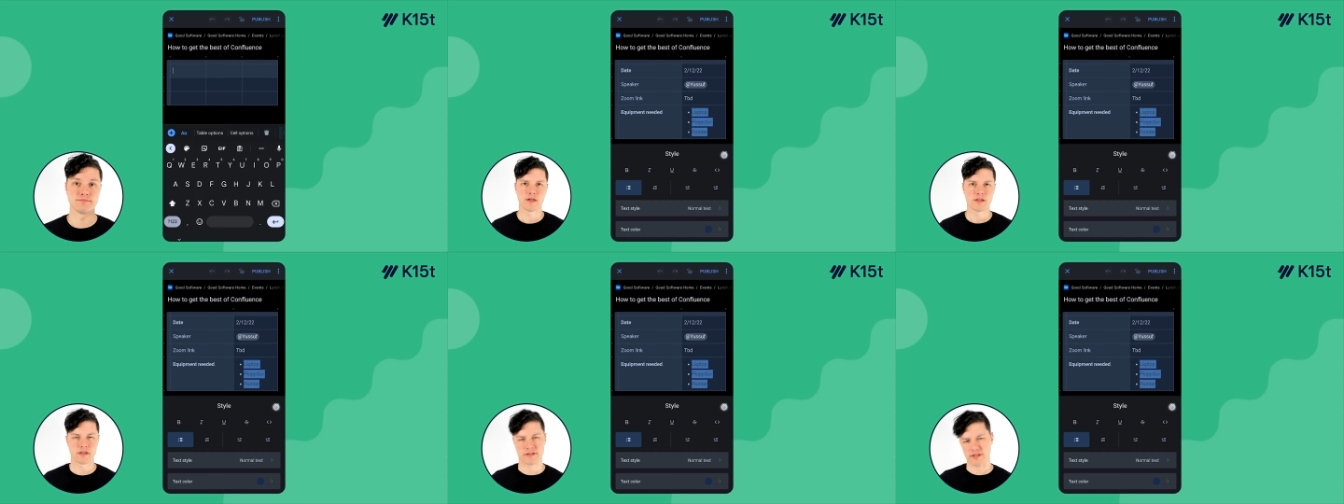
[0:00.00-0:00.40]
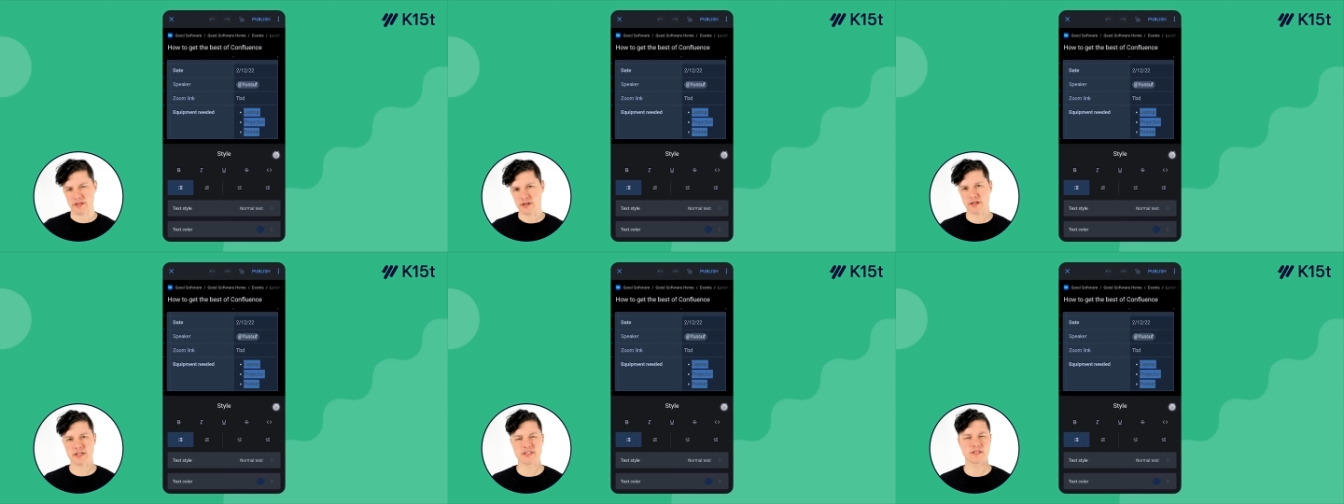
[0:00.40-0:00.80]
This is all
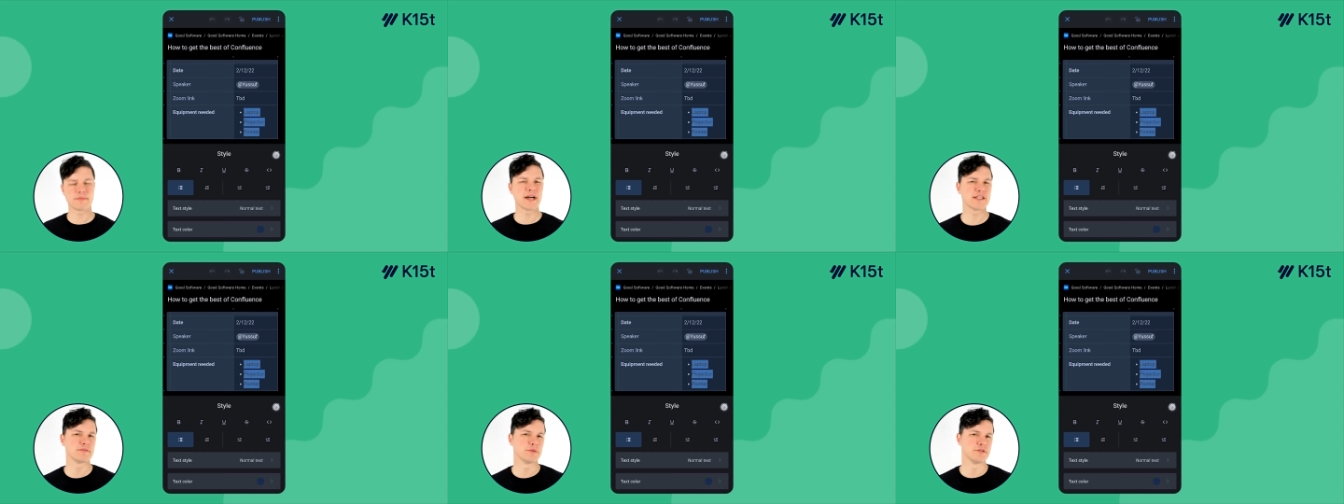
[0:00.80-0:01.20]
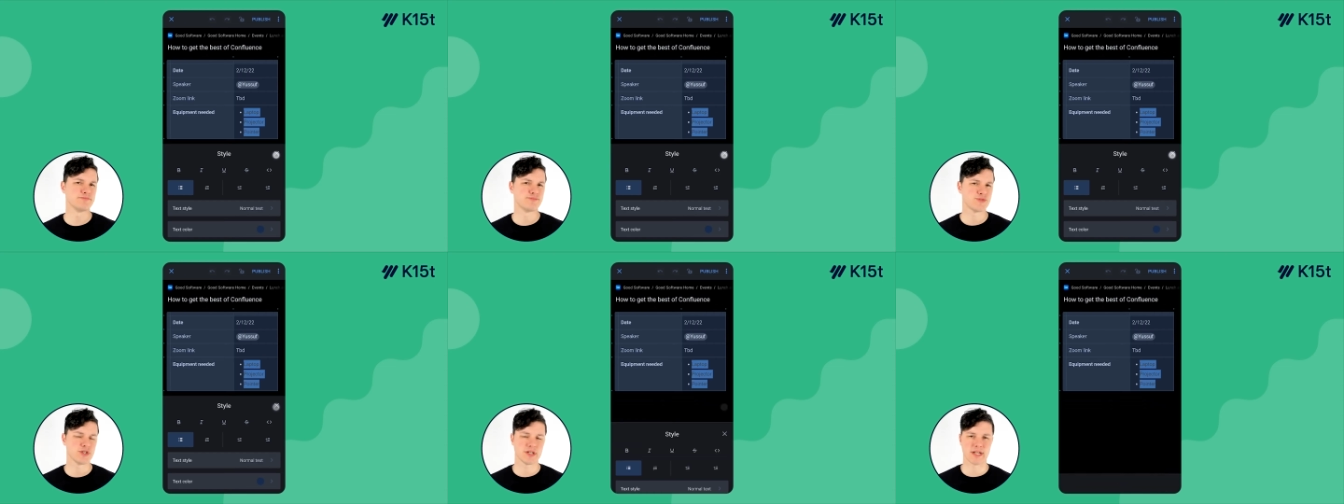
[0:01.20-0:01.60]
customizable,
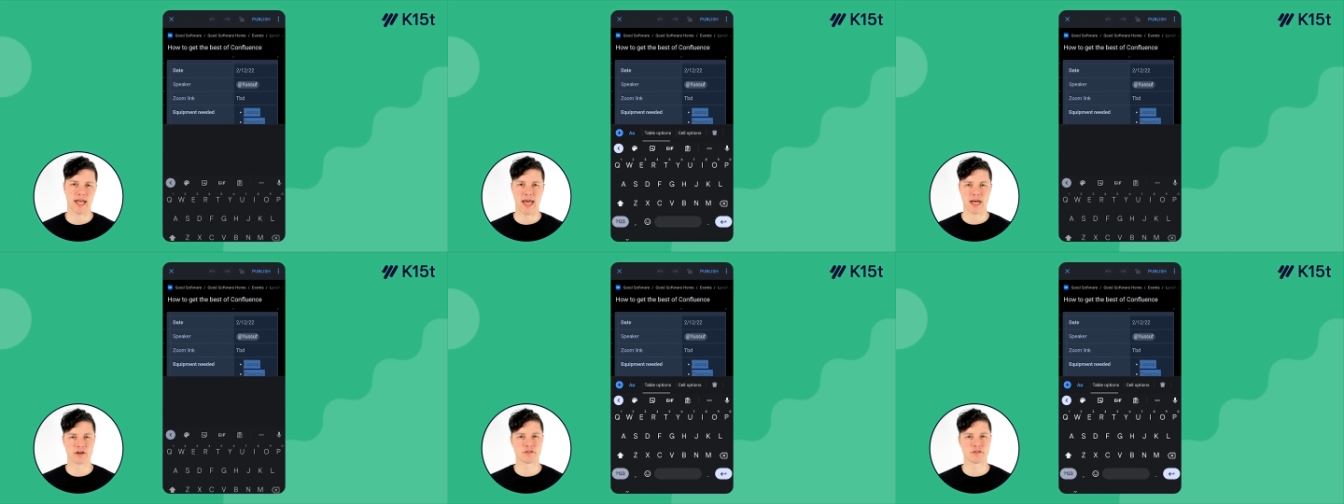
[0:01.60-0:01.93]
so you can add or